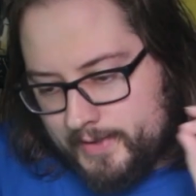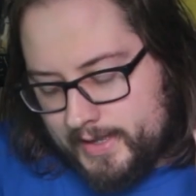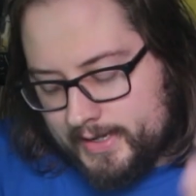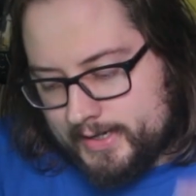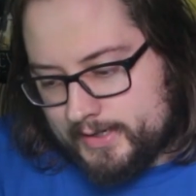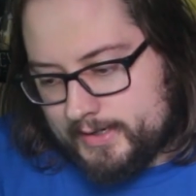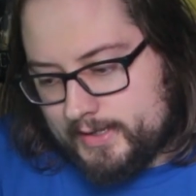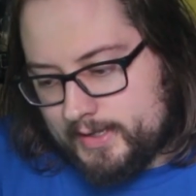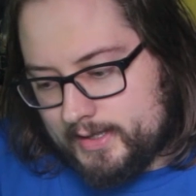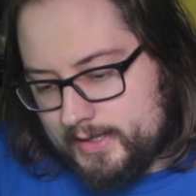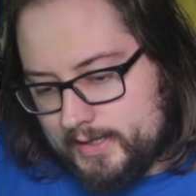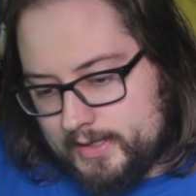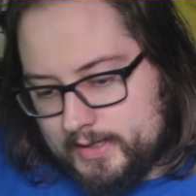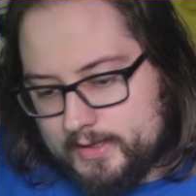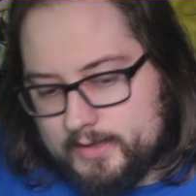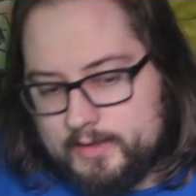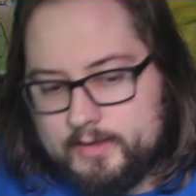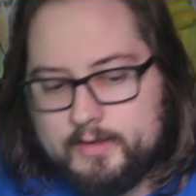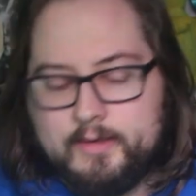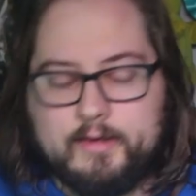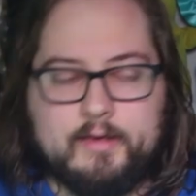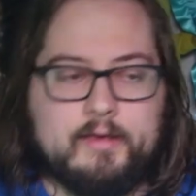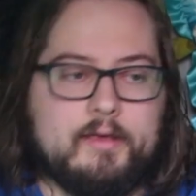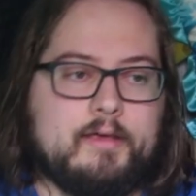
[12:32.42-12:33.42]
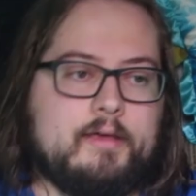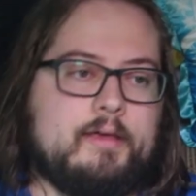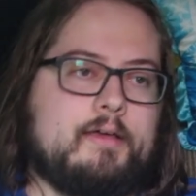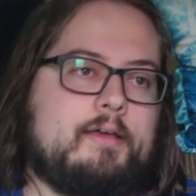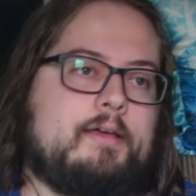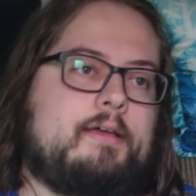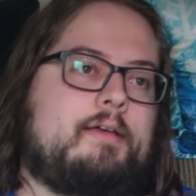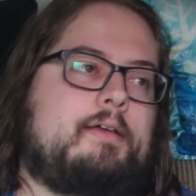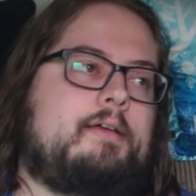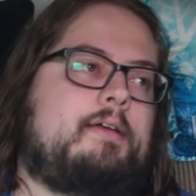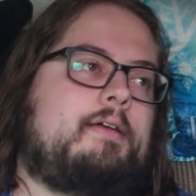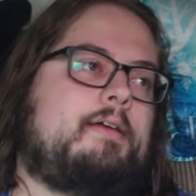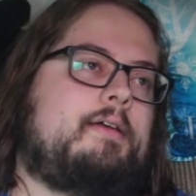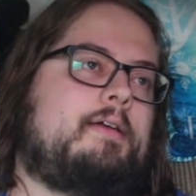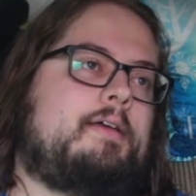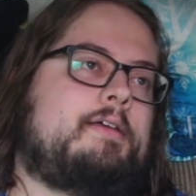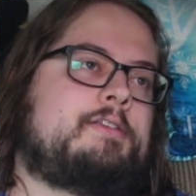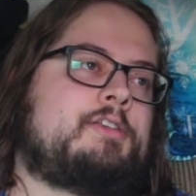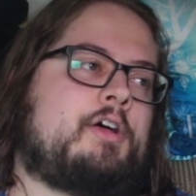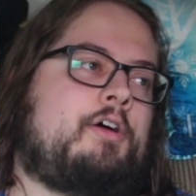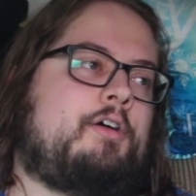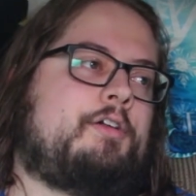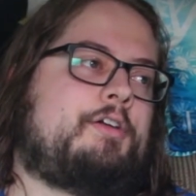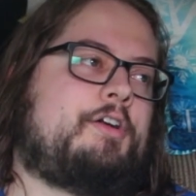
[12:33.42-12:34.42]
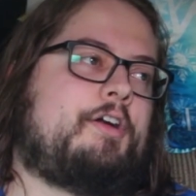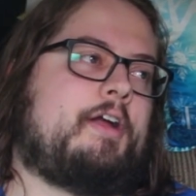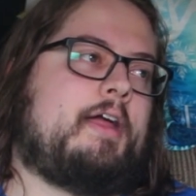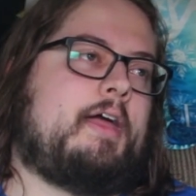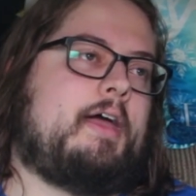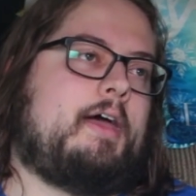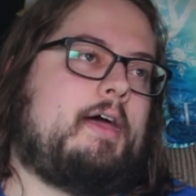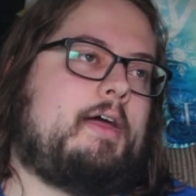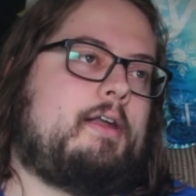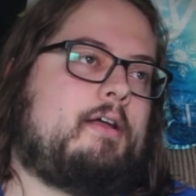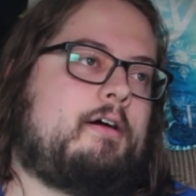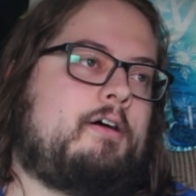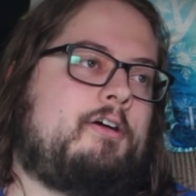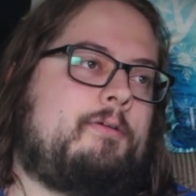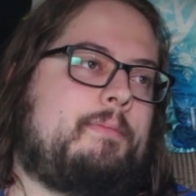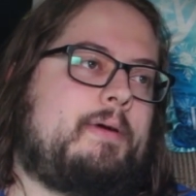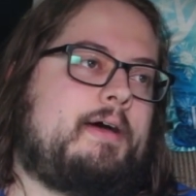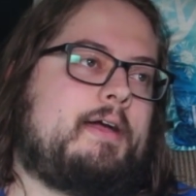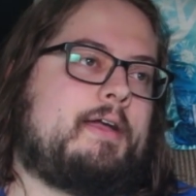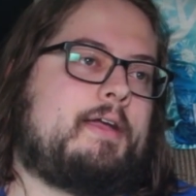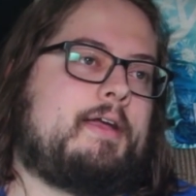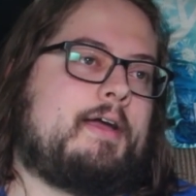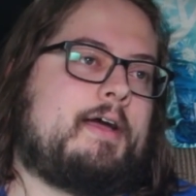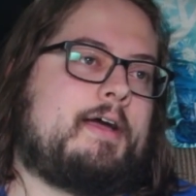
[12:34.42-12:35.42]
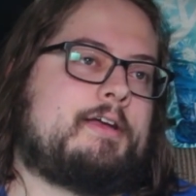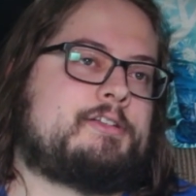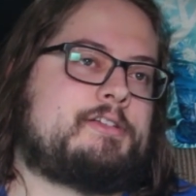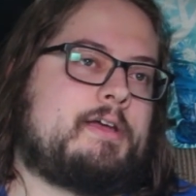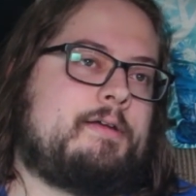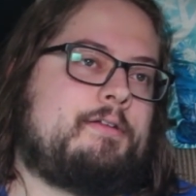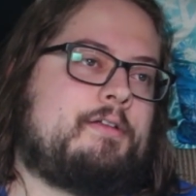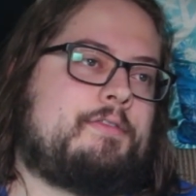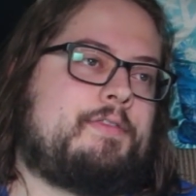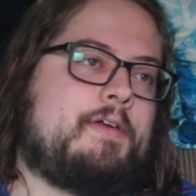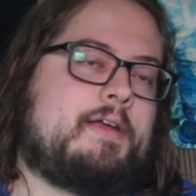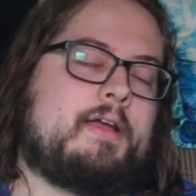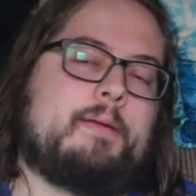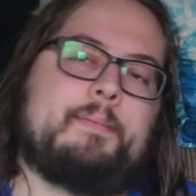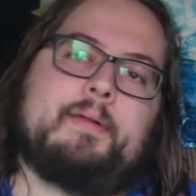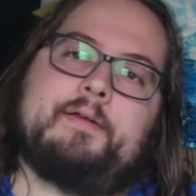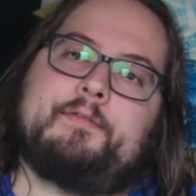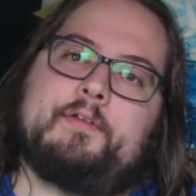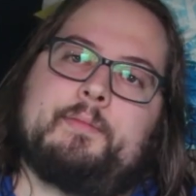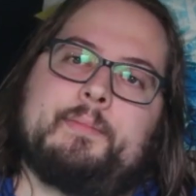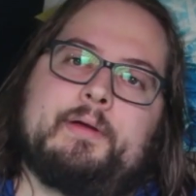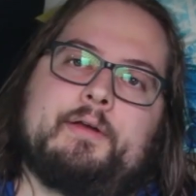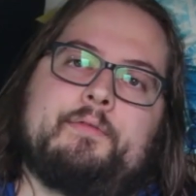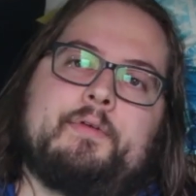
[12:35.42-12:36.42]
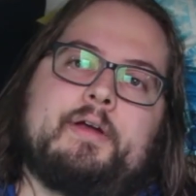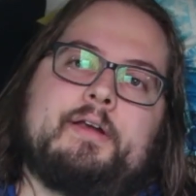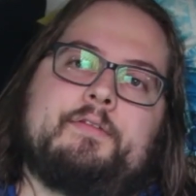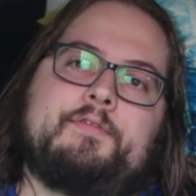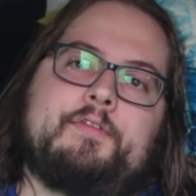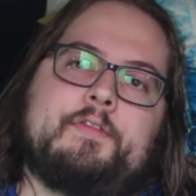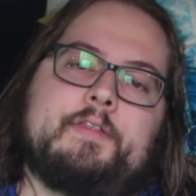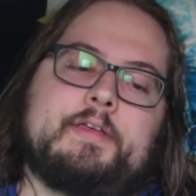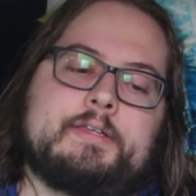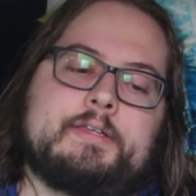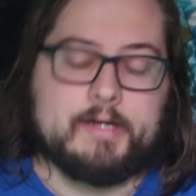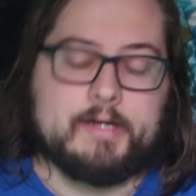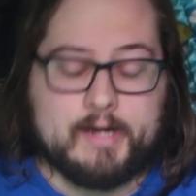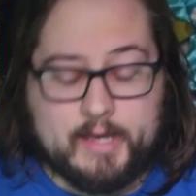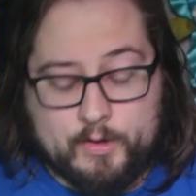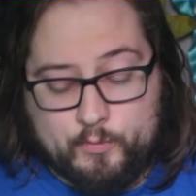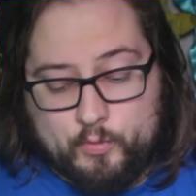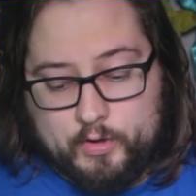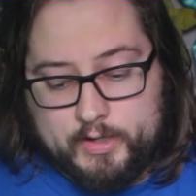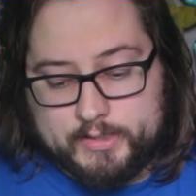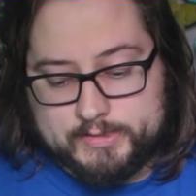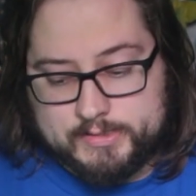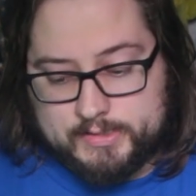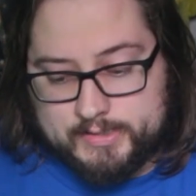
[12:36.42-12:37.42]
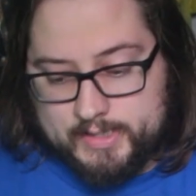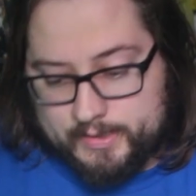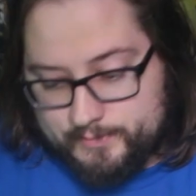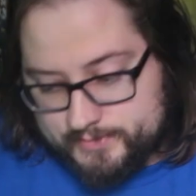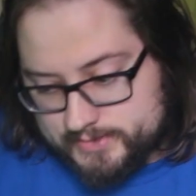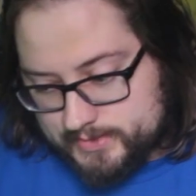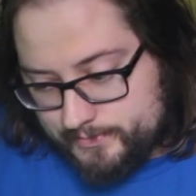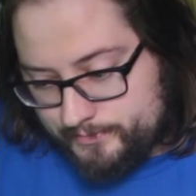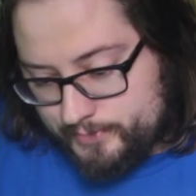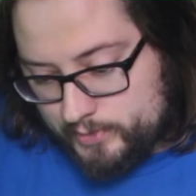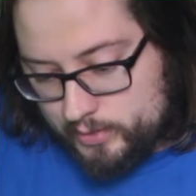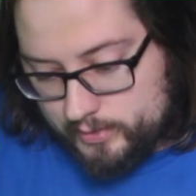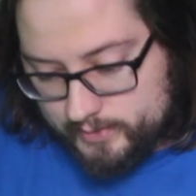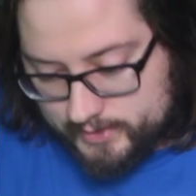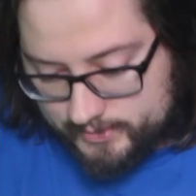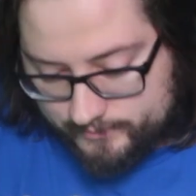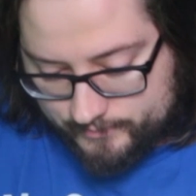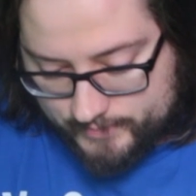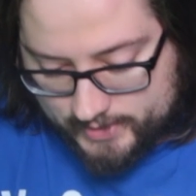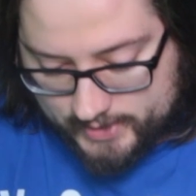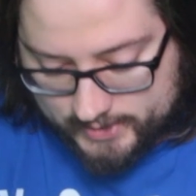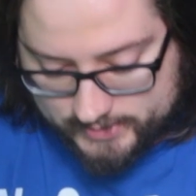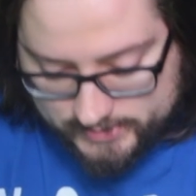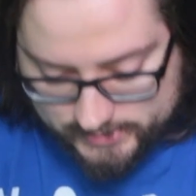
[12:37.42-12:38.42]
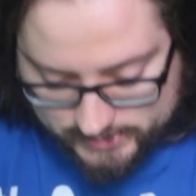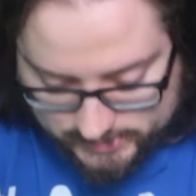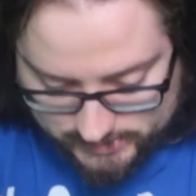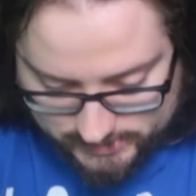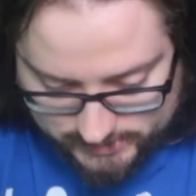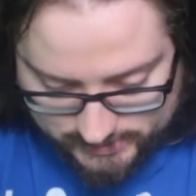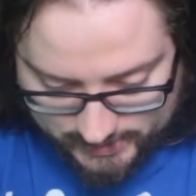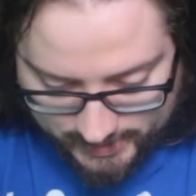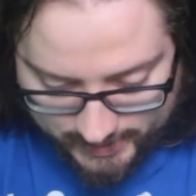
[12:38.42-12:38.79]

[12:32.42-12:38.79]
Megu-nee is all in her head. Oh my gosh, I don't think I'm ever gonna be ready for And I wasn't. I was a bawling mess.